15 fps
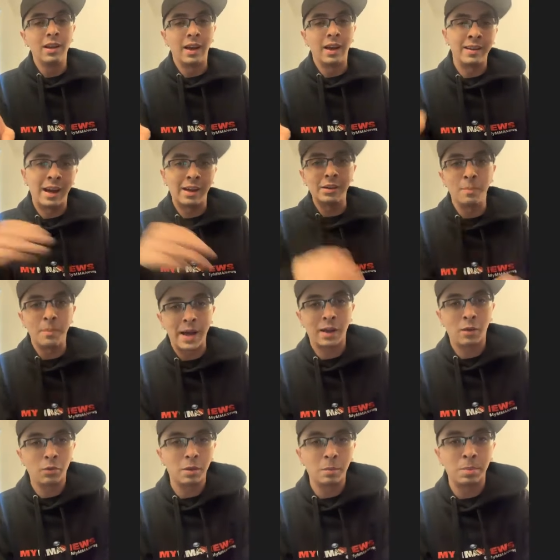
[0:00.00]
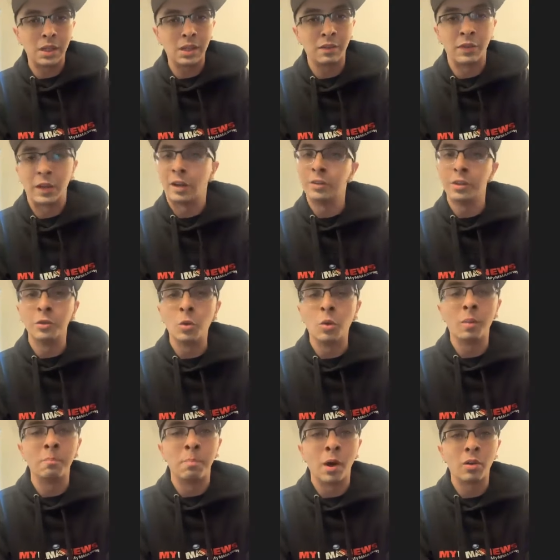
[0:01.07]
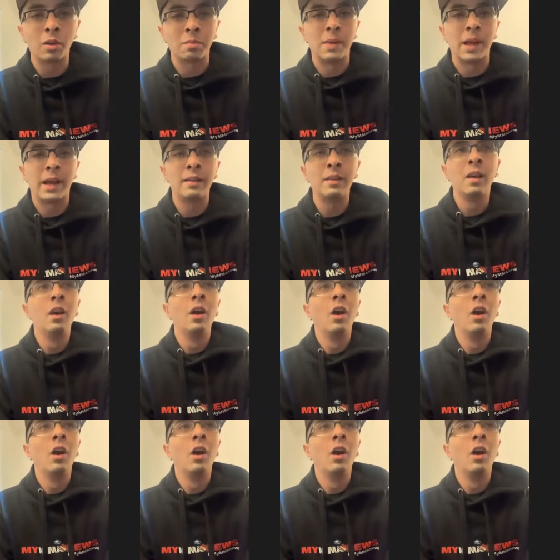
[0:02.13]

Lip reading: And now you're back with the PFL and you're doing both, man.